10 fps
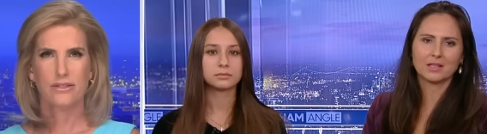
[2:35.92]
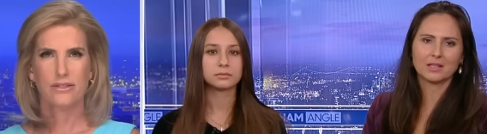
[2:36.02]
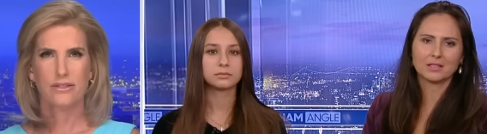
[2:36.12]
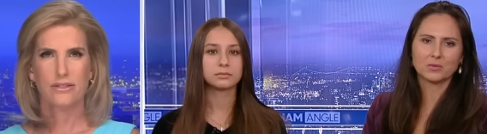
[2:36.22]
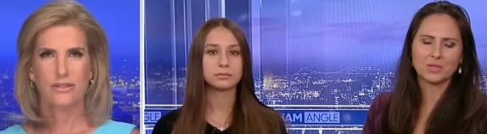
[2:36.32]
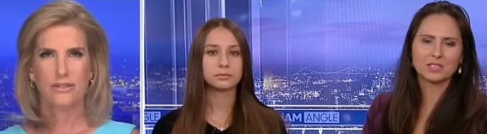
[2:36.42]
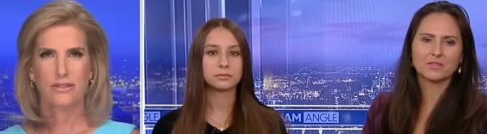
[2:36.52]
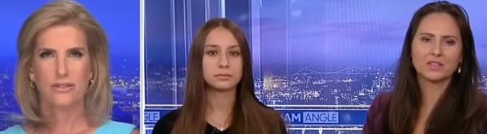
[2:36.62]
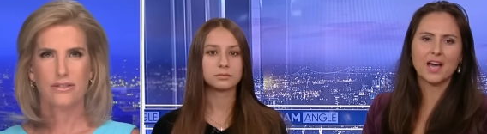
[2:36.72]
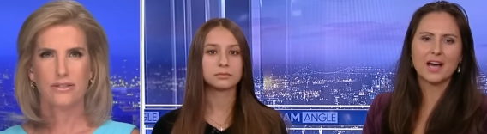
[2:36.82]
Speaker 1: that
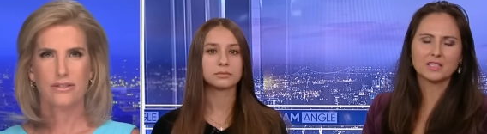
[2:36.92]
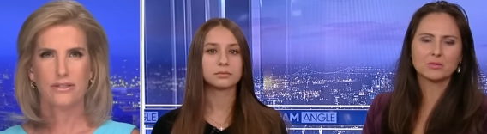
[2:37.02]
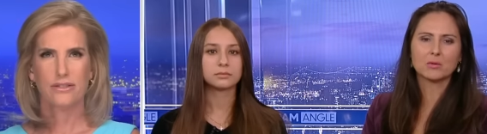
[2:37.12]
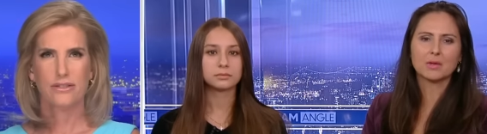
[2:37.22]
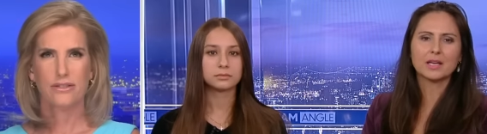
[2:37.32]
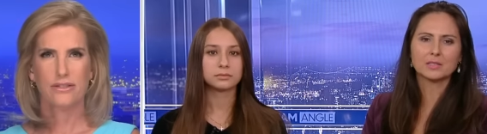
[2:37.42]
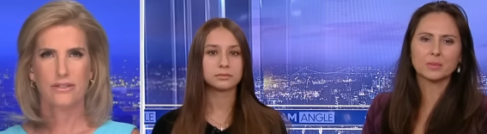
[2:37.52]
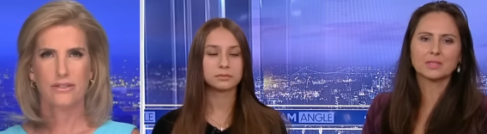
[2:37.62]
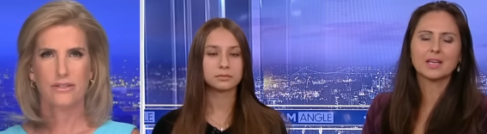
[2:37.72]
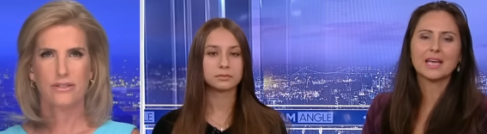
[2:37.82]
Westfield High School has
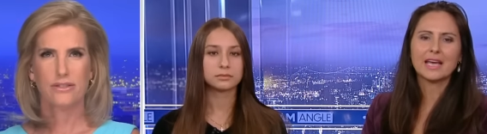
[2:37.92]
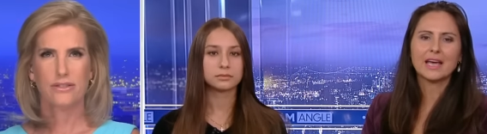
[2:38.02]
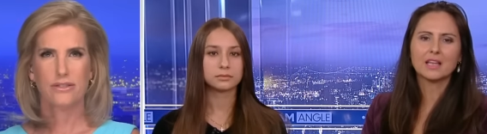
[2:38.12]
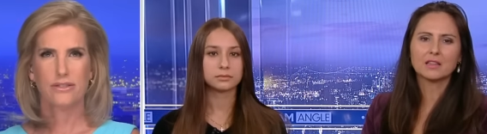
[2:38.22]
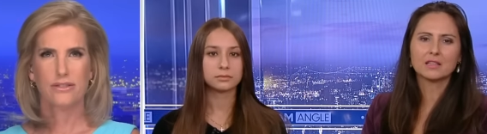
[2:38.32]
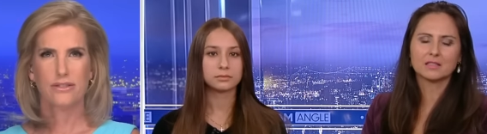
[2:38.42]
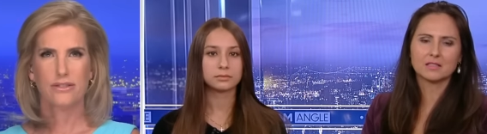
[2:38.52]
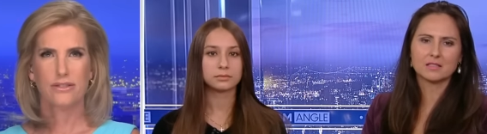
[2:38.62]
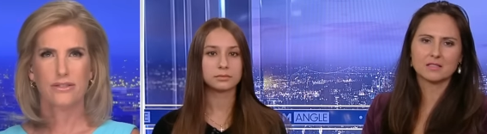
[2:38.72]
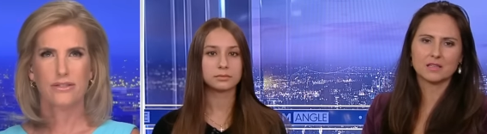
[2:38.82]
been handling
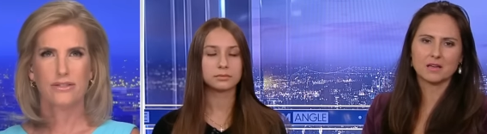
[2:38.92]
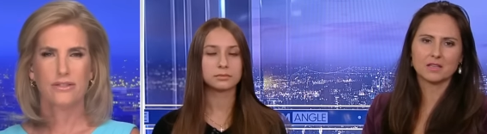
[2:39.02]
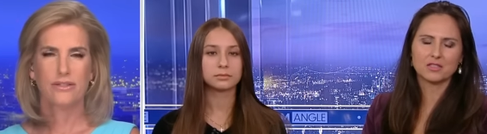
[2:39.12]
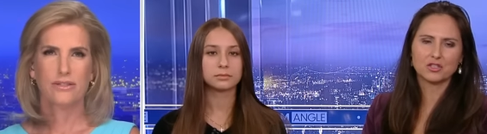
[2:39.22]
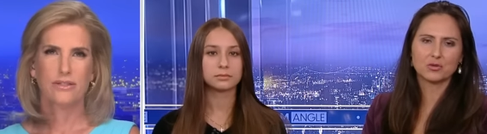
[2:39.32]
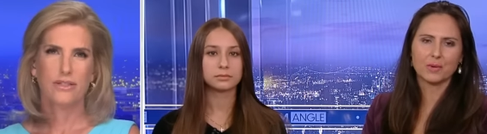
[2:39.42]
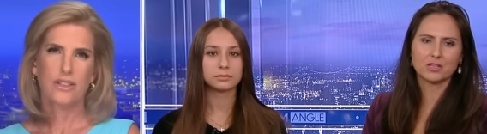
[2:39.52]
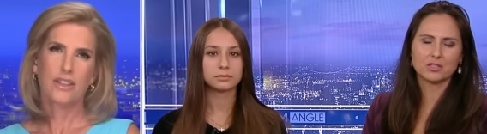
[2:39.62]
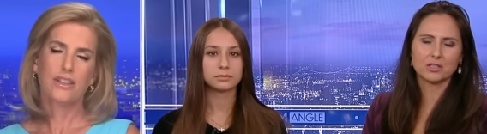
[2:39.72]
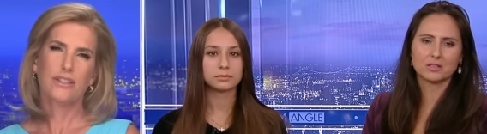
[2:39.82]
this uh,
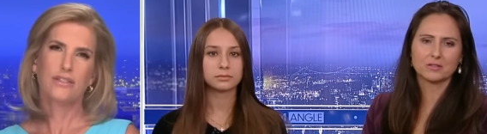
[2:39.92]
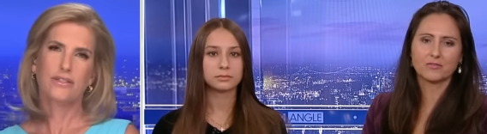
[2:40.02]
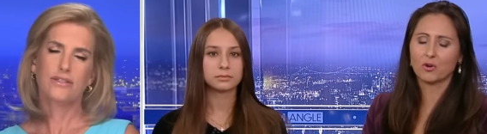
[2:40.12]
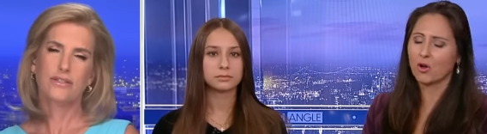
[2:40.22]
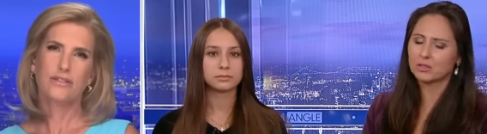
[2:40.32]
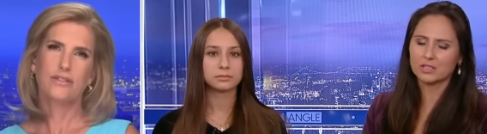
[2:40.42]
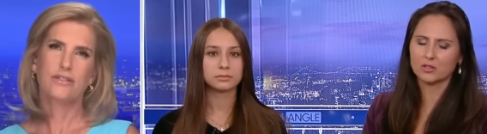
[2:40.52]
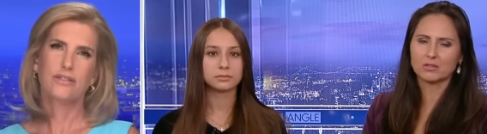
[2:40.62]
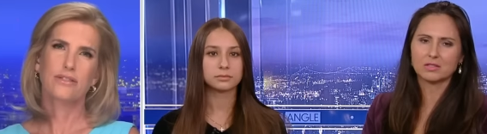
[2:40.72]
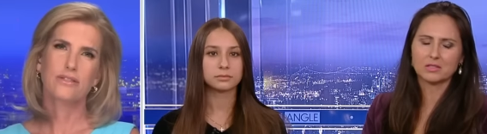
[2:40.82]
situation for all the
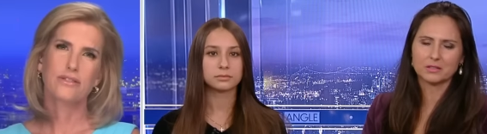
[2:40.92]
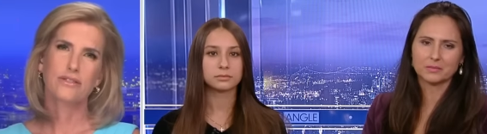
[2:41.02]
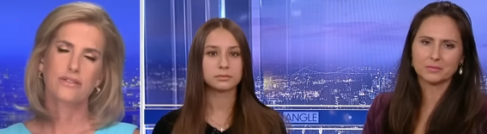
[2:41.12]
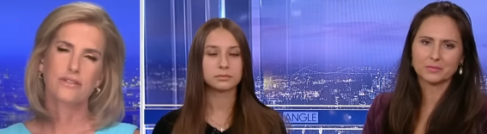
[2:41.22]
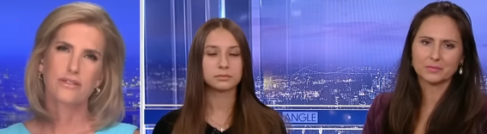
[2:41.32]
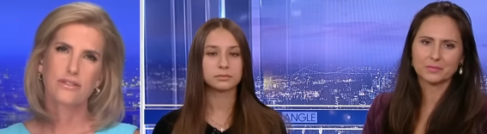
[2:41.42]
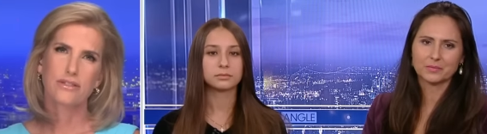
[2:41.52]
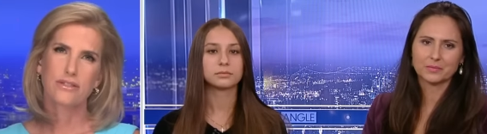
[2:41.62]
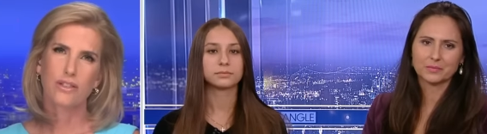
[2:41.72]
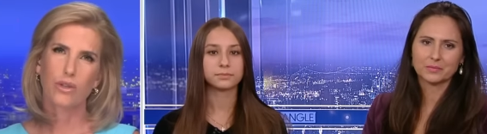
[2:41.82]
girls.
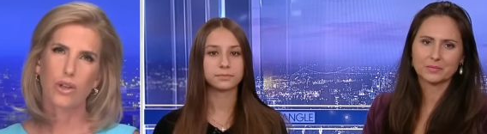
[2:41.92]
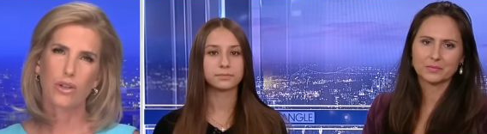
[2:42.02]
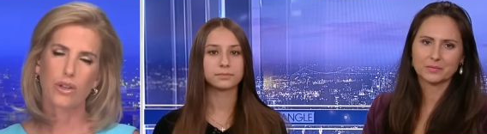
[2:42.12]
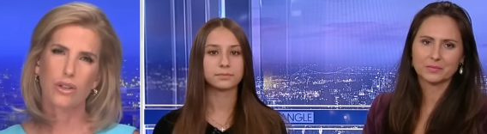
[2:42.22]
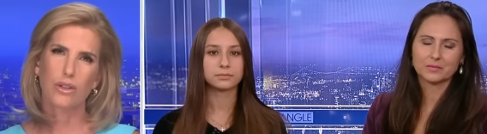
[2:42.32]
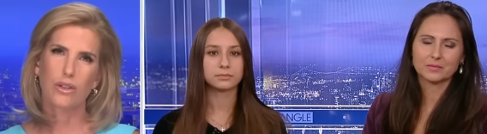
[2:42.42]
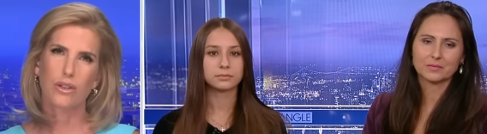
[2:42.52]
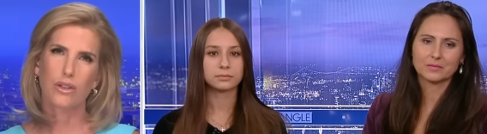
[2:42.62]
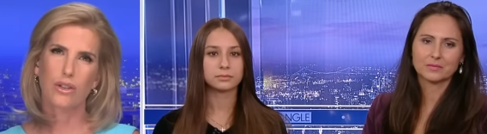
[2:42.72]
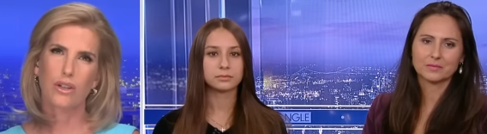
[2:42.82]
Speaker 2: Well,
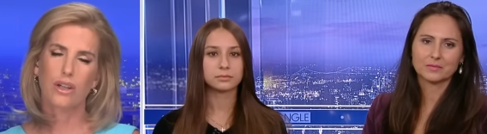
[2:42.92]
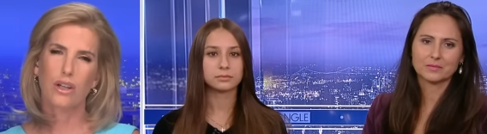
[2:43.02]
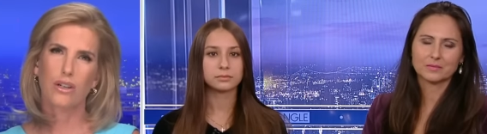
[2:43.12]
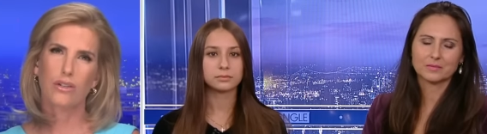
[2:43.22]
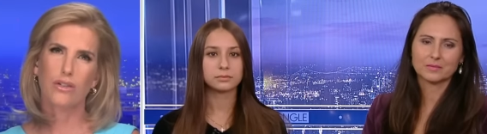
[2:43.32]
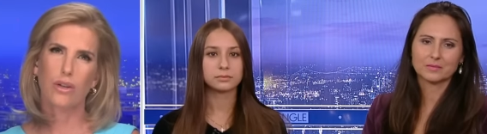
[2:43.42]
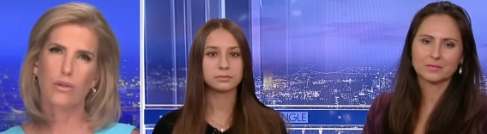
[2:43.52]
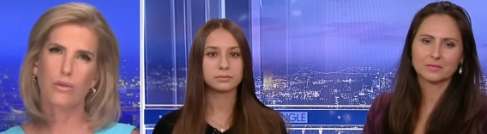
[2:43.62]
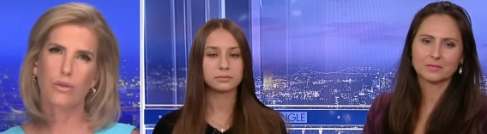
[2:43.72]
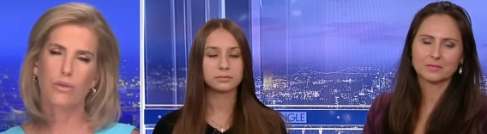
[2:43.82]
yeah,
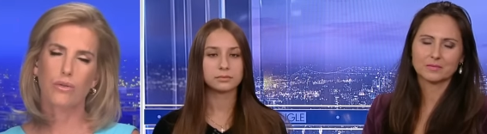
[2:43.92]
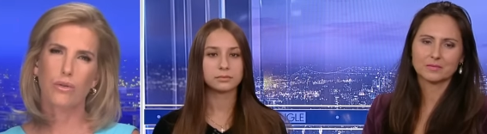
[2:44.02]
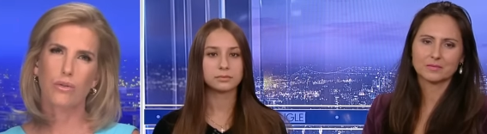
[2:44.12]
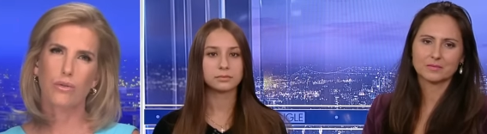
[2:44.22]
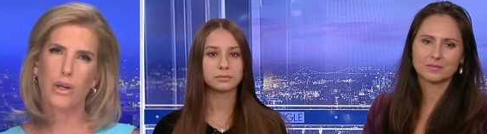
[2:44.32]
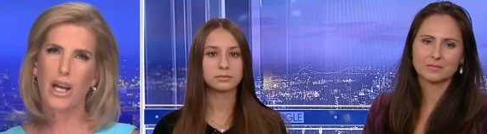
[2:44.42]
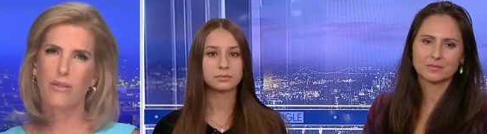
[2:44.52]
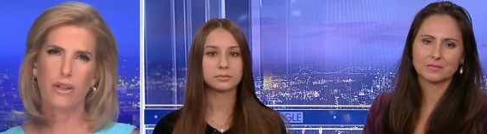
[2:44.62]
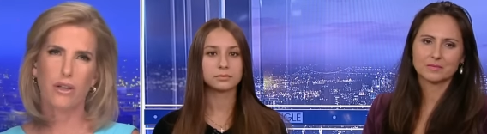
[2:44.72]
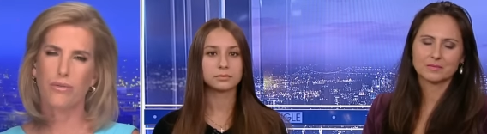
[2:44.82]
so we
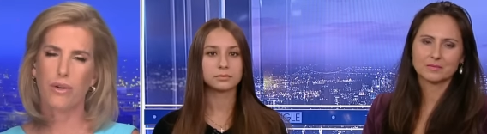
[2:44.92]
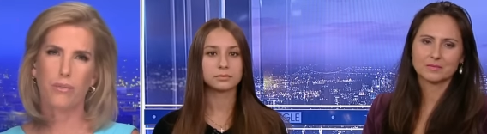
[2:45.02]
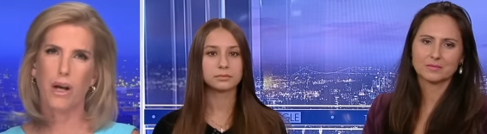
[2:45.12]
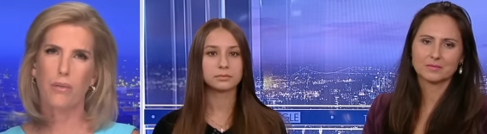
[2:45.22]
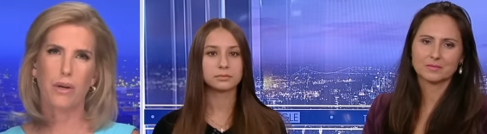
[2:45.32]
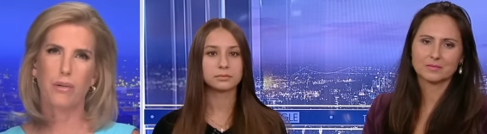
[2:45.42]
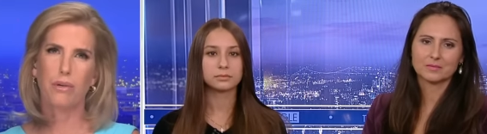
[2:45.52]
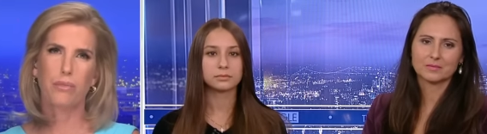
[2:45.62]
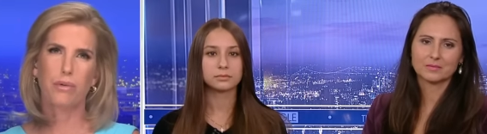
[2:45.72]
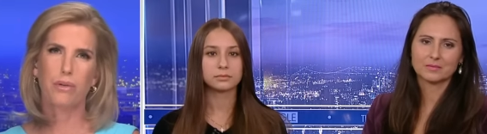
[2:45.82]
haven't confirmed how many
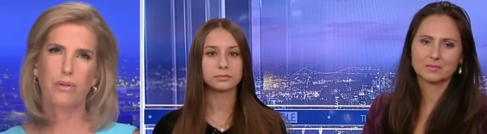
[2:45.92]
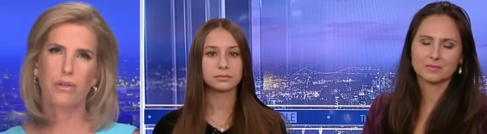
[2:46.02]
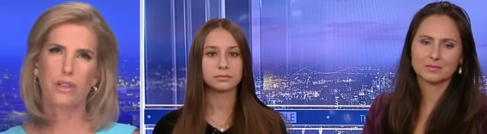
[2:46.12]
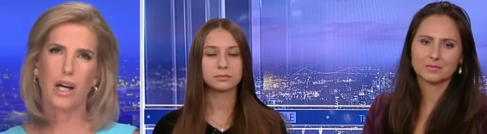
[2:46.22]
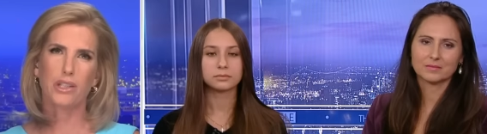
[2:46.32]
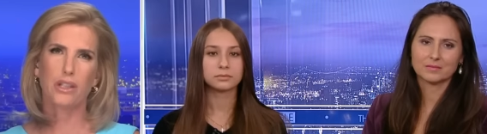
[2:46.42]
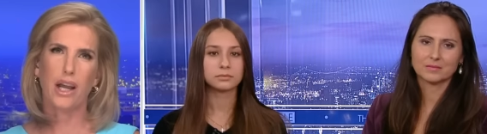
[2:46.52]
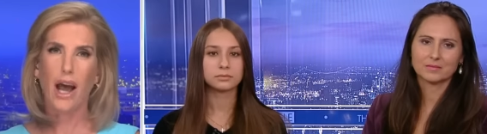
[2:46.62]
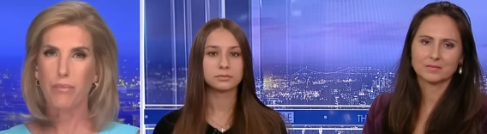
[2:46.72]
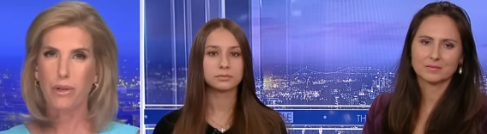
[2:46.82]
people this
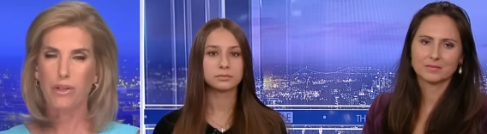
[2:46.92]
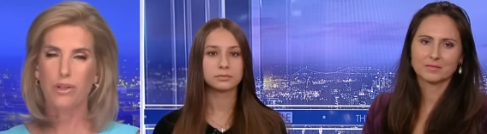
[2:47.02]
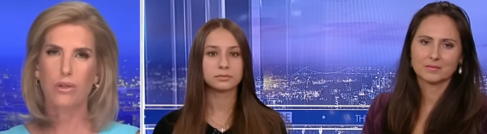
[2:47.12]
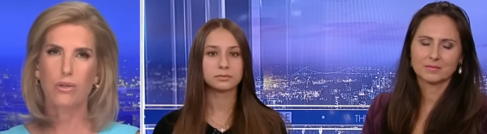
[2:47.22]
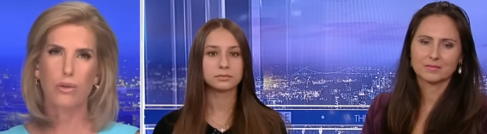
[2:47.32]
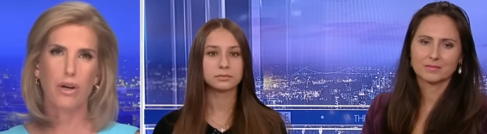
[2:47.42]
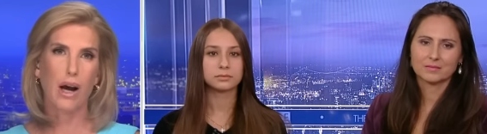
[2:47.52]
actually happened to or how